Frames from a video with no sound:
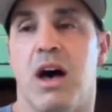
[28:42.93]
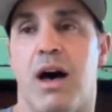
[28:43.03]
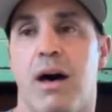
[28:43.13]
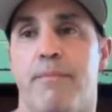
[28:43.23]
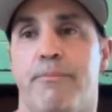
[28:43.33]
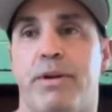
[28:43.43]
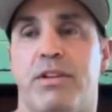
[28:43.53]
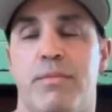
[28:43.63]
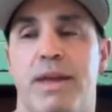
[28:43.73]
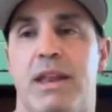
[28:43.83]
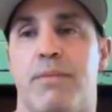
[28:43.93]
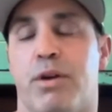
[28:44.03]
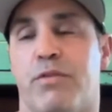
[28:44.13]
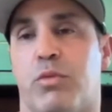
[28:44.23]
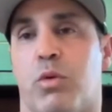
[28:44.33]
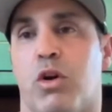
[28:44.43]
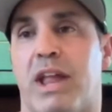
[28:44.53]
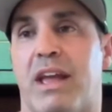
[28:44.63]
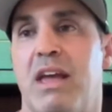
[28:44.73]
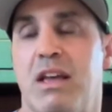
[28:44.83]
But to me, in a perfect world,
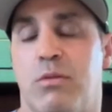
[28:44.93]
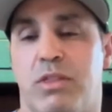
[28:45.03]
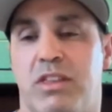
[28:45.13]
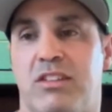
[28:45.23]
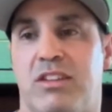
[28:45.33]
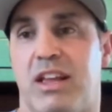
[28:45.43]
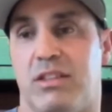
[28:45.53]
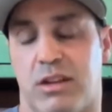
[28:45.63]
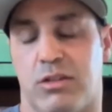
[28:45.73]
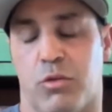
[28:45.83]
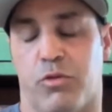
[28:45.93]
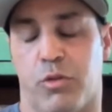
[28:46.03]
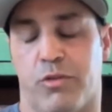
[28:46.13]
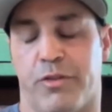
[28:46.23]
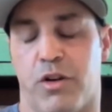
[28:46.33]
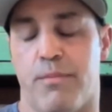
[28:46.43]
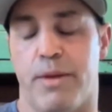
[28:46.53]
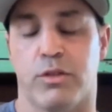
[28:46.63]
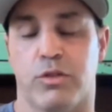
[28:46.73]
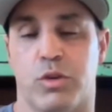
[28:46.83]
like with these kids, like so for our
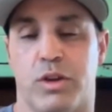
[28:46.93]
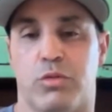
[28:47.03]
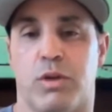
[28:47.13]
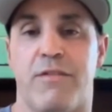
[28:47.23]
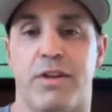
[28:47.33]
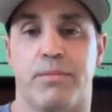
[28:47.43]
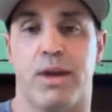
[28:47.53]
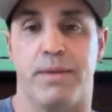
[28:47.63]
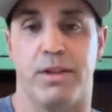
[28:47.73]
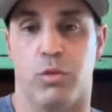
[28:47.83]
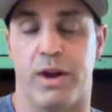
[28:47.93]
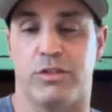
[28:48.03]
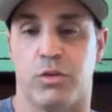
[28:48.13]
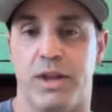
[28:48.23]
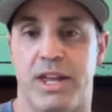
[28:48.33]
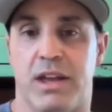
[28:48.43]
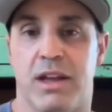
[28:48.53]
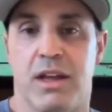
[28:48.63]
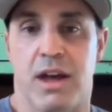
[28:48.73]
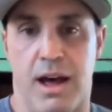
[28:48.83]
middle school kids, we're having them come in twice a week.
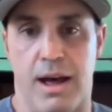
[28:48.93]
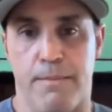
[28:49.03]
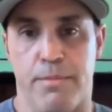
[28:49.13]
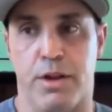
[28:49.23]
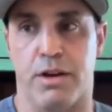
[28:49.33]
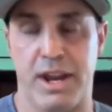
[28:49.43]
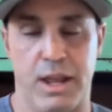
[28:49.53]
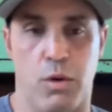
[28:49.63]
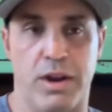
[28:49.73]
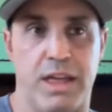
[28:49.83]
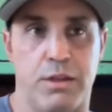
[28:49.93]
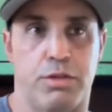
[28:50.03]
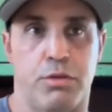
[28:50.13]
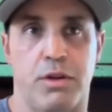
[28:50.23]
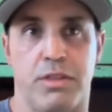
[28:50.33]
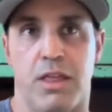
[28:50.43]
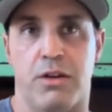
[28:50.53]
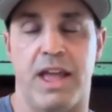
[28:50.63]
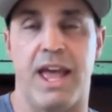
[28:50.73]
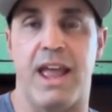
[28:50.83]
They're hitting one day, they're throwing
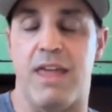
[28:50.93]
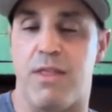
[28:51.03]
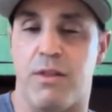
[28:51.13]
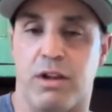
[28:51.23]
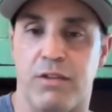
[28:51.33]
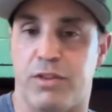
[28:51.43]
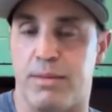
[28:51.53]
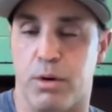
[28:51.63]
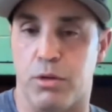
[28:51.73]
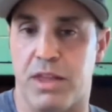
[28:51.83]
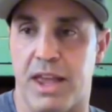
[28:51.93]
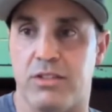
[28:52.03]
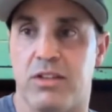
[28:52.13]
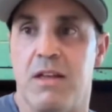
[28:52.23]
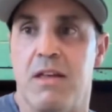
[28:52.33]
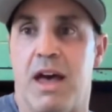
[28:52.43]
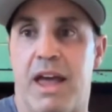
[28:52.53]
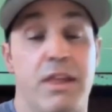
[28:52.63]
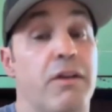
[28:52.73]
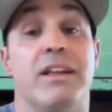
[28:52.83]
another day, and then they're lifting both days.
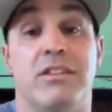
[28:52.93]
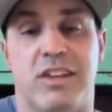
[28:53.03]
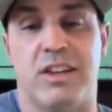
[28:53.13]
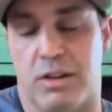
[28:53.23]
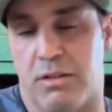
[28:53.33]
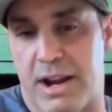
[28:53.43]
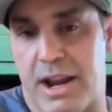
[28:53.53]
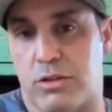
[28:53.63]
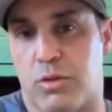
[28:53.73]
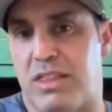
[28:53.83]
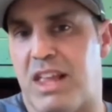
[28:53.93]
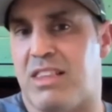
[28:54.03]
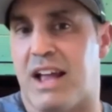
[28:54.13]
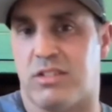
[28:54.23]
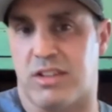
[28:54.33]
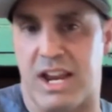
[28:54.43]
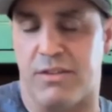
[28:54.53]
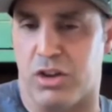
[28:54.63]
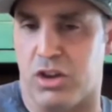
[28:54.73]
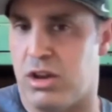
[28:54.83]
And they're in season right now. So I think that's kind
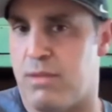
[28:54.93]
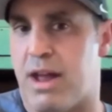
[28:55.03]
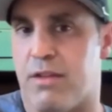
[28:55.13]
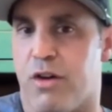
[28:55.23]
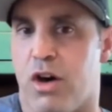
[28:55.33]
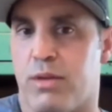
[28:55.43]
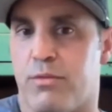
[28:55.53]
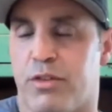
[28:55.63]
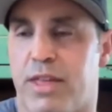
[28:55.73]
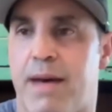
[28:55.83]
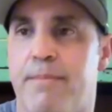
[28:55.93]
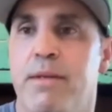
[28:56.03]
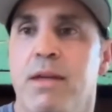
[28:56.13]
of a good amount of volume for them.